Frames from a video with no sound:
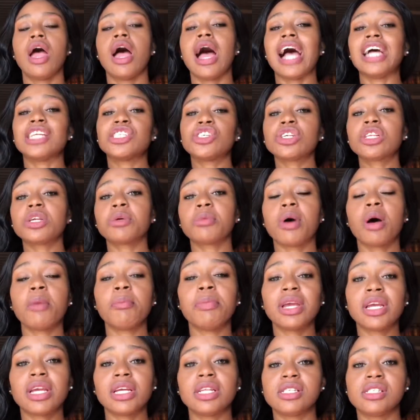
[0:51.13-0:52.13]
I thought about
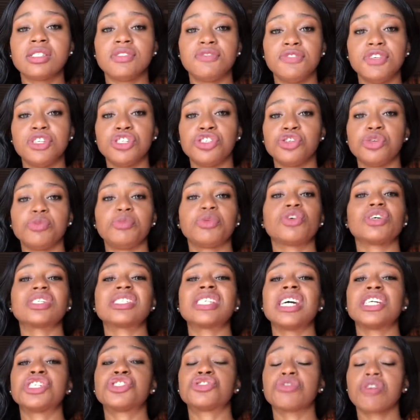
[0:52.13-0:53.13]
making this video because
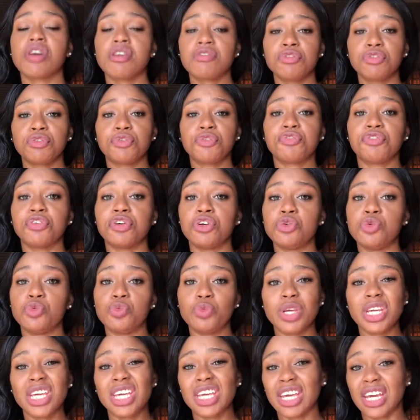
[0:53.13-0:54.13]
I traveled for the
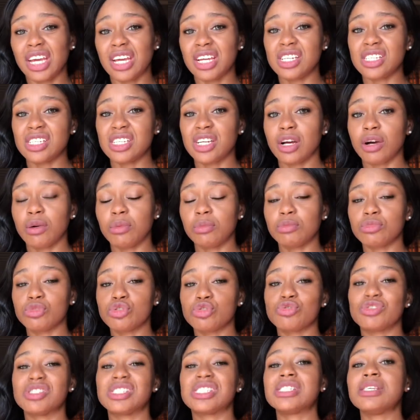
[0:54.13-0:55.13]
weekend
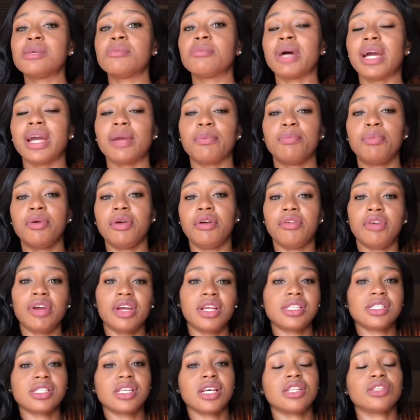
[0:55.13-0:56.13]
to see my
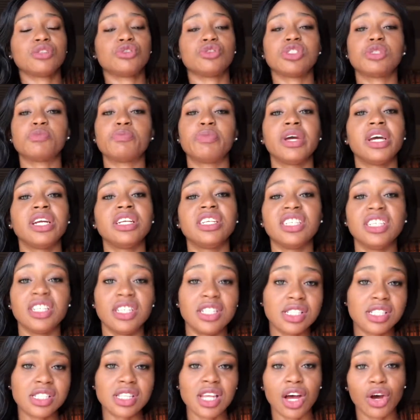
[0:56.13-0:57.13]
parents and to spend the
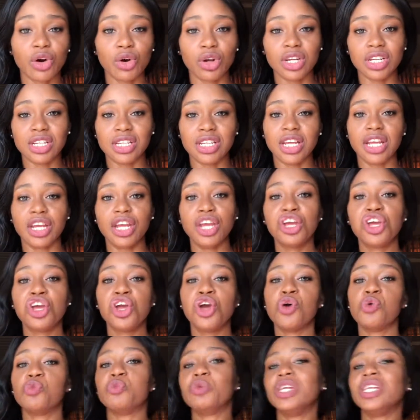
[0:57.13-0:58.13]
Easter holiday
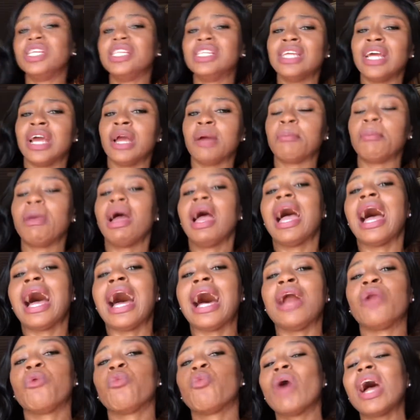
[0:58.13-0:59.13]
with them.
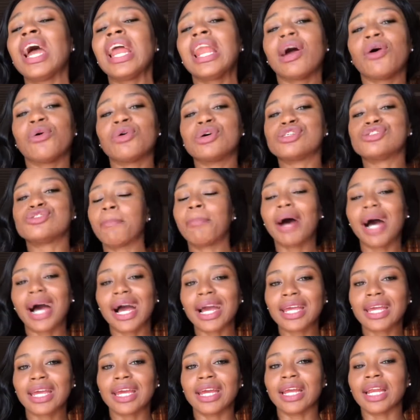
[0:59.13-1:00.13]
And while I was
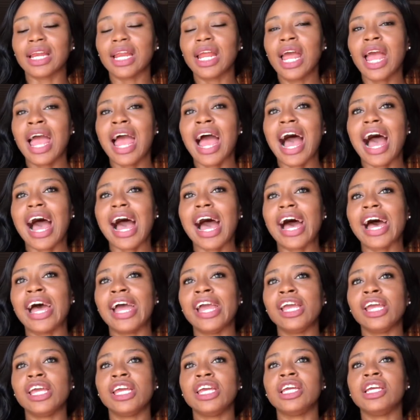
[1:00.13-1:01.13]
packing,
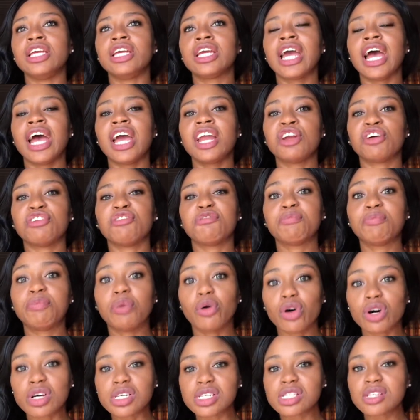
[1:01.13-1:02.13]
I kind of
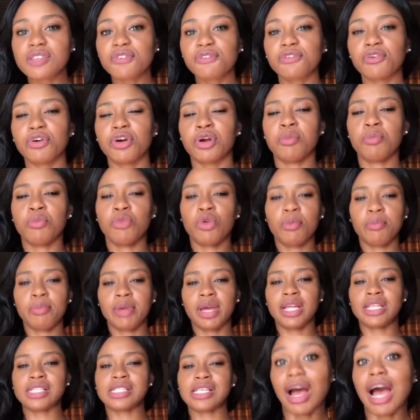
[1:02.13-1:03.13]
paused for a
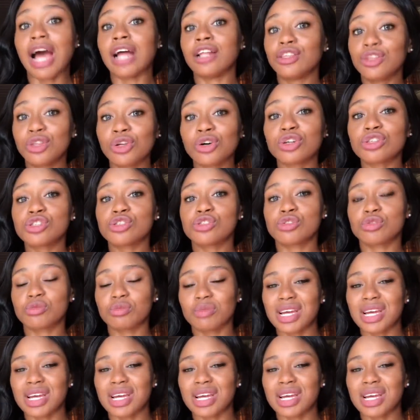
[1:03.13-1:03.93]
moment and thought to